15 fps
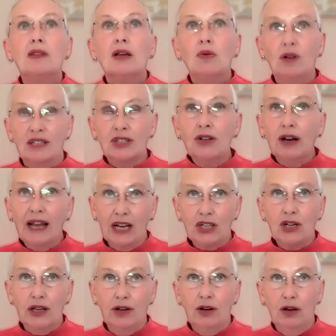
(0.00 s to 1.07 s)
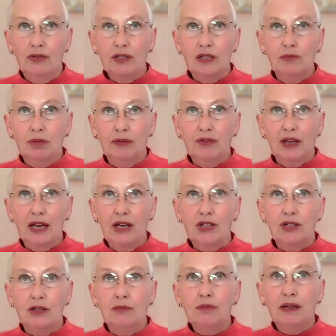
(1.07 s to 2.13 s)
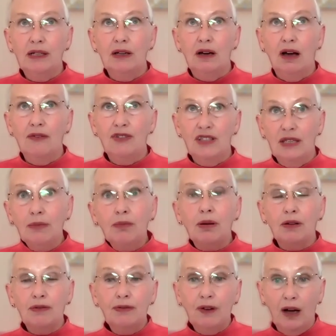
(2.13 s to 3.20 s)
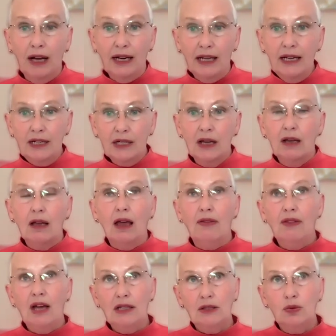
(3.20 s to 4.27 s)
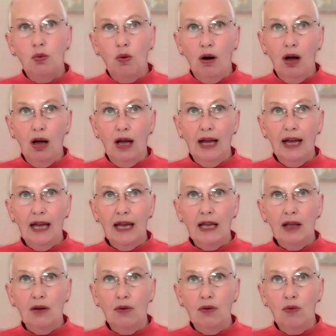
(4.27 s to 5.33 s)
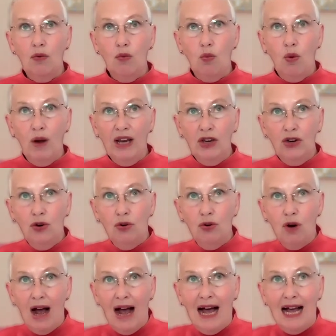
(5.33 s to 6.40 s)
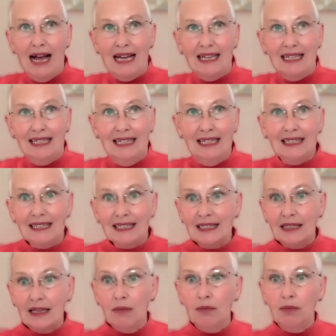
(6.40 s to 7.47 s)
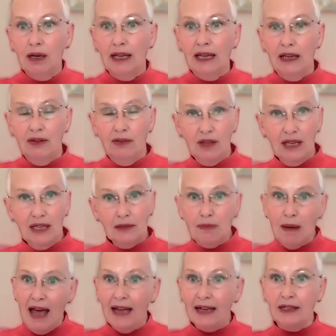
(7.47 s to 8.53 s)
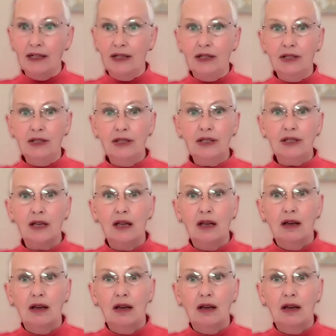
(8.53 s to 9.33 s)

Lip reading: Well, it's not actually an oversimplification, but I've simplified it. And that's why when you're disassembling these patterns